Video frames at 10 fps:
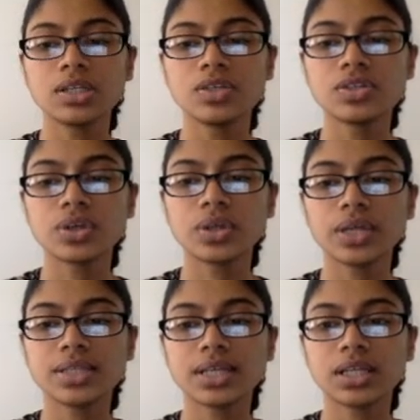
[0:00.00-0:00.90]
So
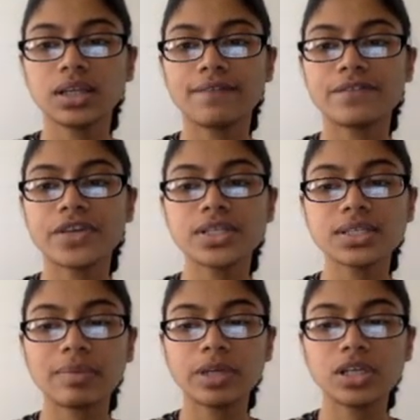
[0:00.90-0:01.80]
let's take a look. First
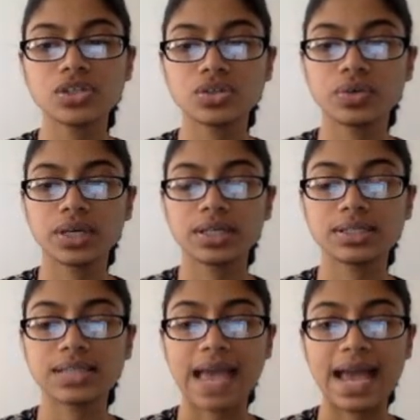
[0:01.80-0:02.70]
thing I'm going to do
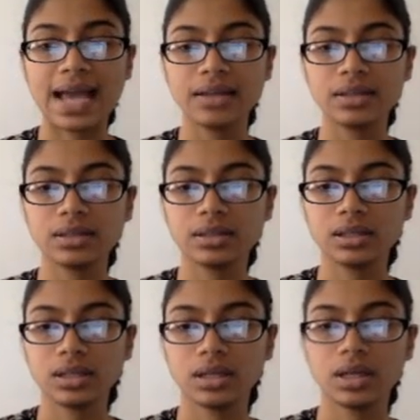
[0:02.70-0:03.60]
is add
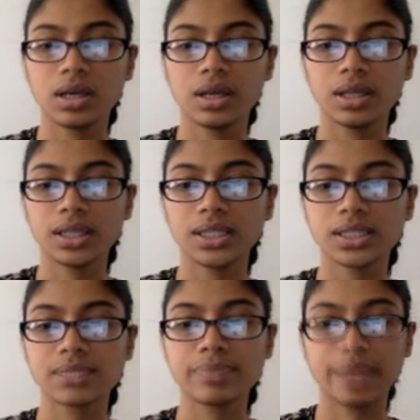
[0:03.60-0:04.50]

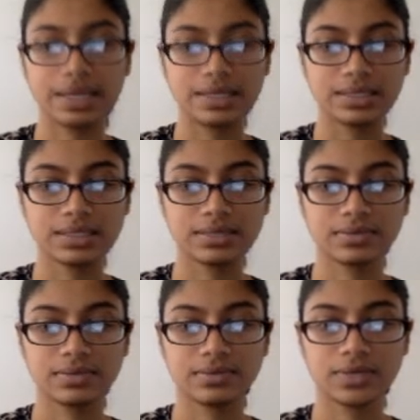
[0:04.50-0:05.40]
this paint
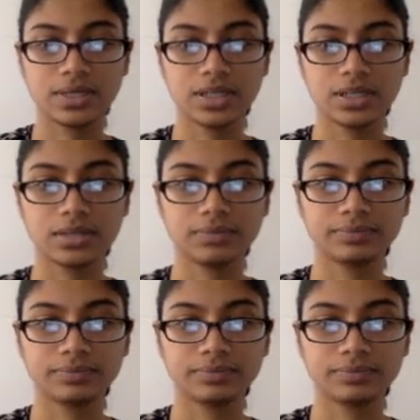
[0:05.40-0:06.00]
right here.